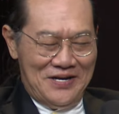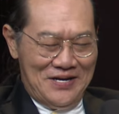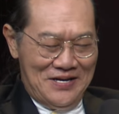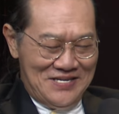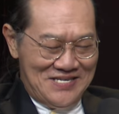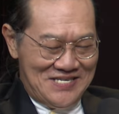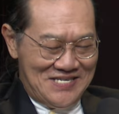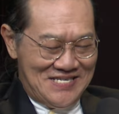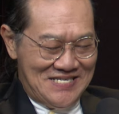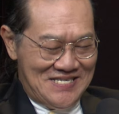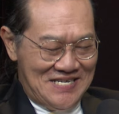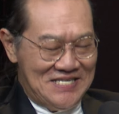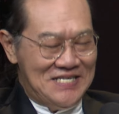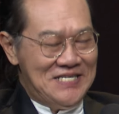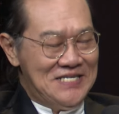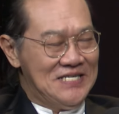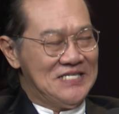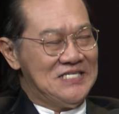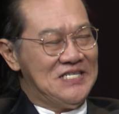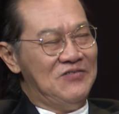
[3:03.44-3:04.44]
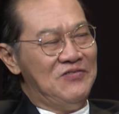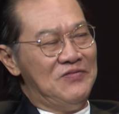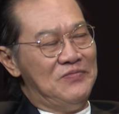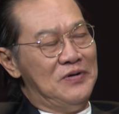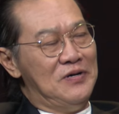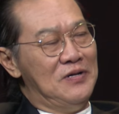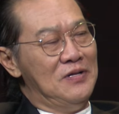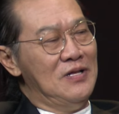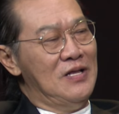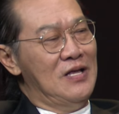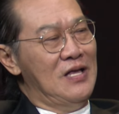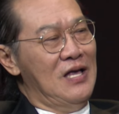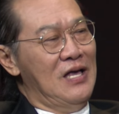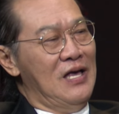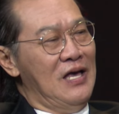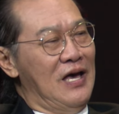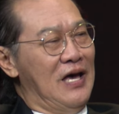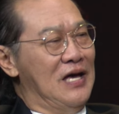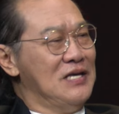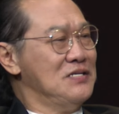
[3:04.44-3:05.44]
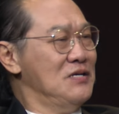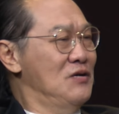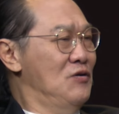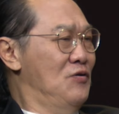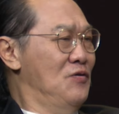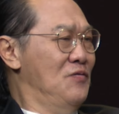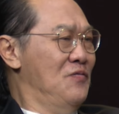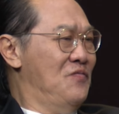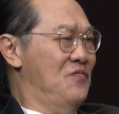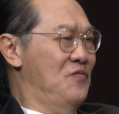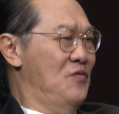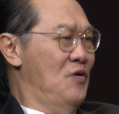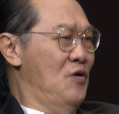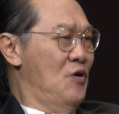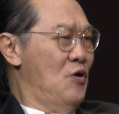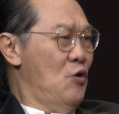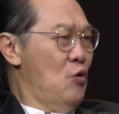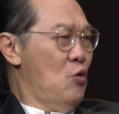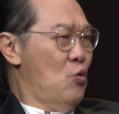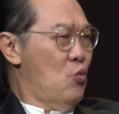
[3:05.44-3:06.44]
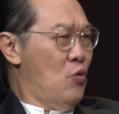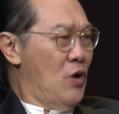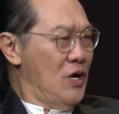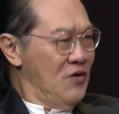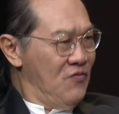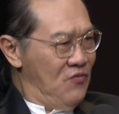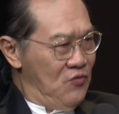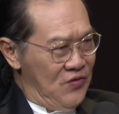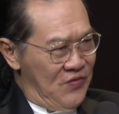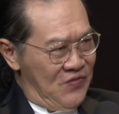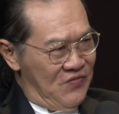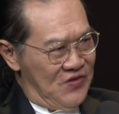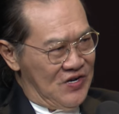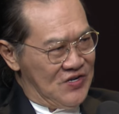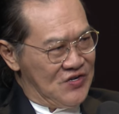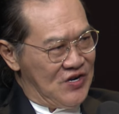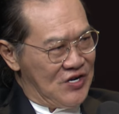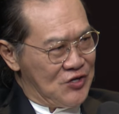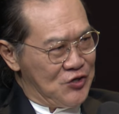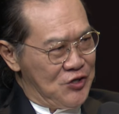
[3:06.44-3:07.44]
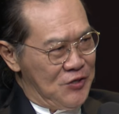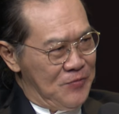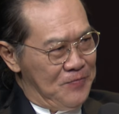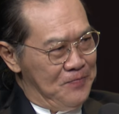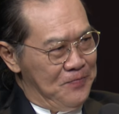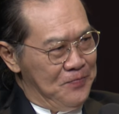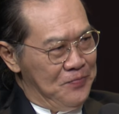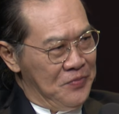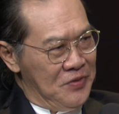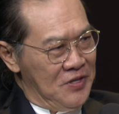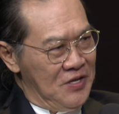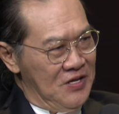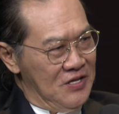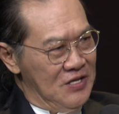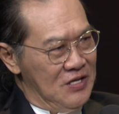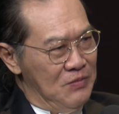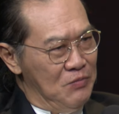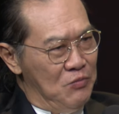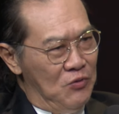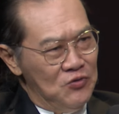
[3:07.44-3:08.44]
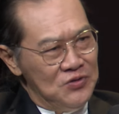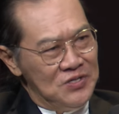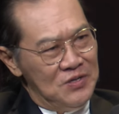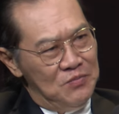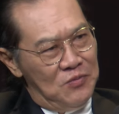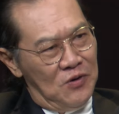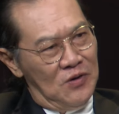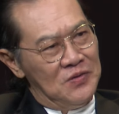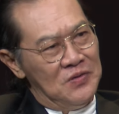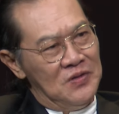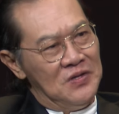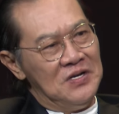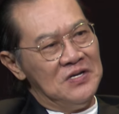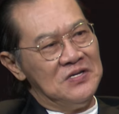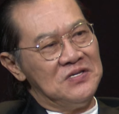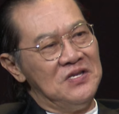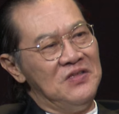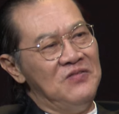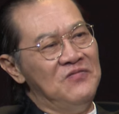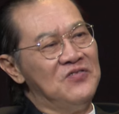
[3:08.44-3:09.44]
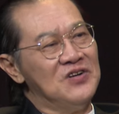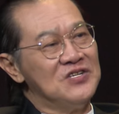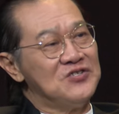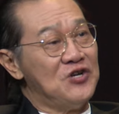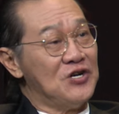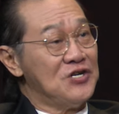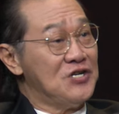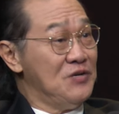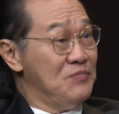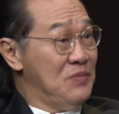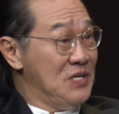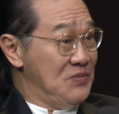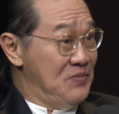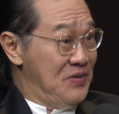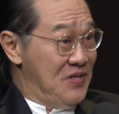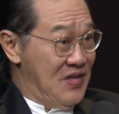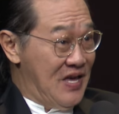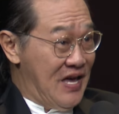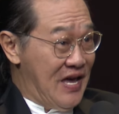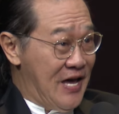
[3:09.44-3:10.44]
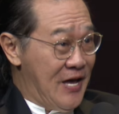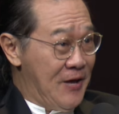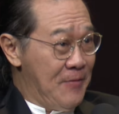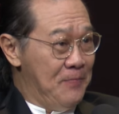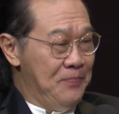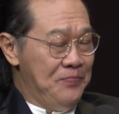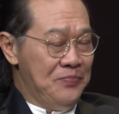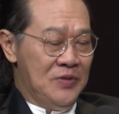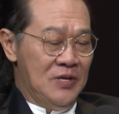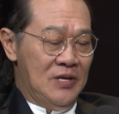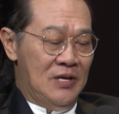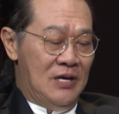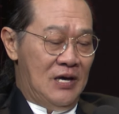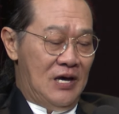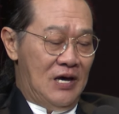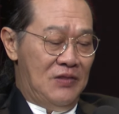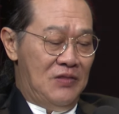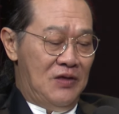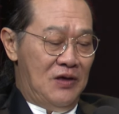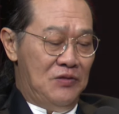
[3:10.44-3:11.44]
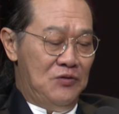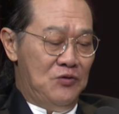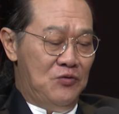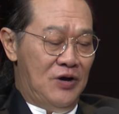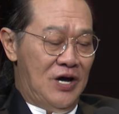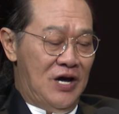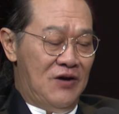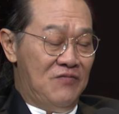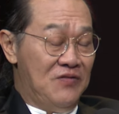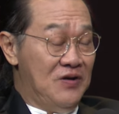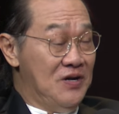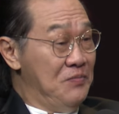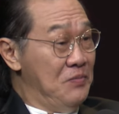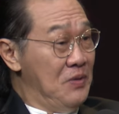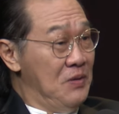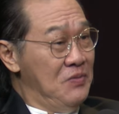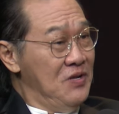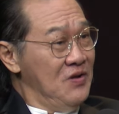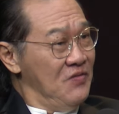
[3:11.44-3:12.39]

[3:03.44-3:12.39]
a city that's livable has a lot of wonderful infrastructure. The most important thing is the infrastructure must be there. And then you have a bit of